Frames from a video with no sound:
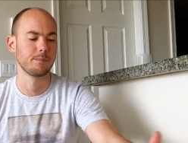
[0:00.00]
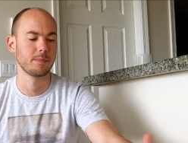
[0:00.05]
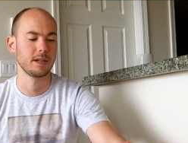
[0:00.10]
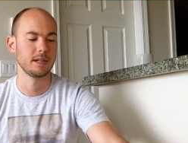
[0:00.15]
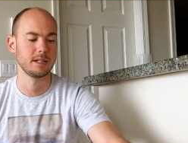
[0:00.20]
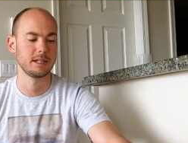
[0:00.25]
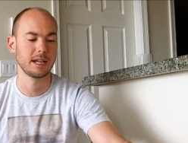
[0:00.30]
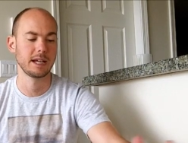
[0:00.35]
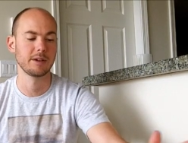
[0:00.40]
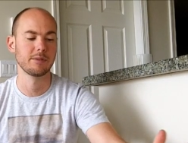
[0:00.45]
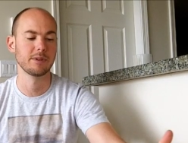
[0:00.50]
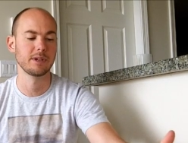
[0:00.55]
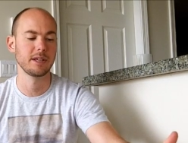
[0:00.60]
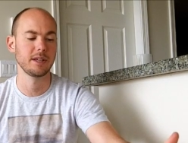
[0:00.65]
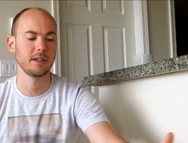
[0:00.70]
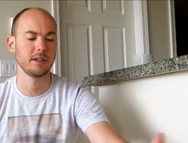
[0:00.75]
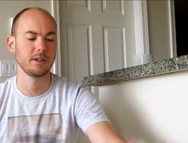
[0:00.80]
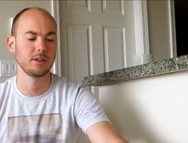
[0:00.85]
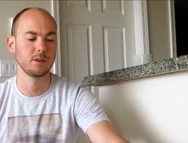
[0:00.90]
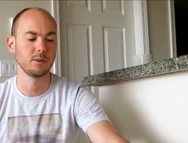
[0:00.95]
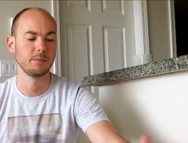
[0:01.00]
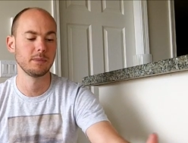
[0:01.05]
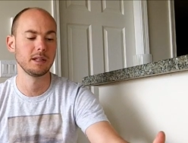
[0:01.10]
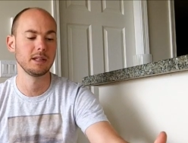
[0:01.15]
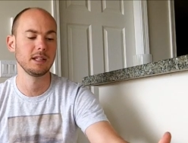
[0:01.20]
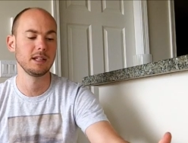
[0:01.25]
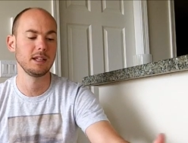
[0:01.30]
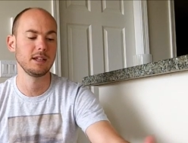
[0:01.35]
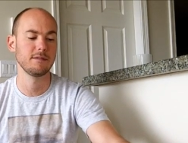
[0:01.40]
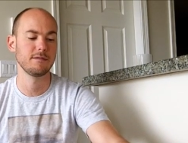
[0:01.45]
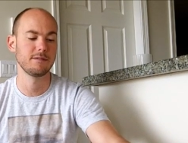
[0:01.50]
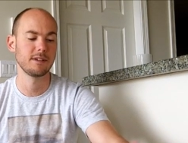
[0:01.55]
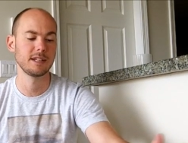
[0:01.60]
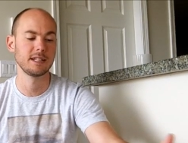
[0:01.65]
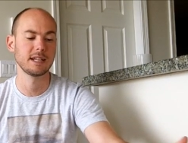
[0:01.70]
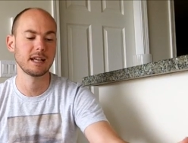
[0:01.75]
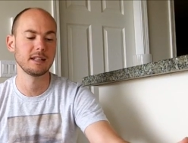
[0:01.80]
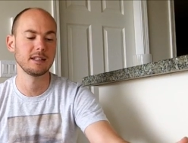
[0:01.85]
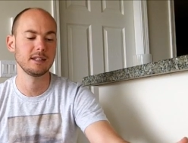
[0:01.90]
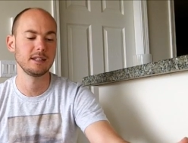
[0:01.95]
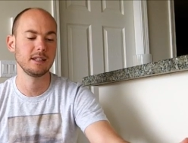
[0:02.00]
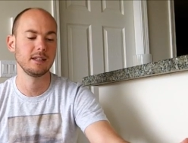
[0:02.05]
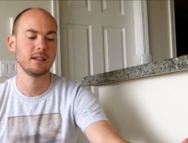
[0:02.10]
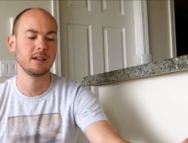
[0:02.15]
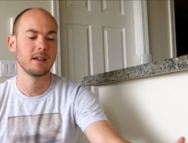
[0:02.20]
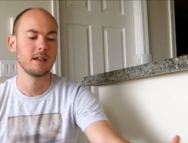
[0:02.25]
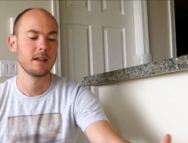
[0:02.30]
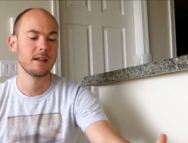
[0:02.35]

integrity, humility, fidelity,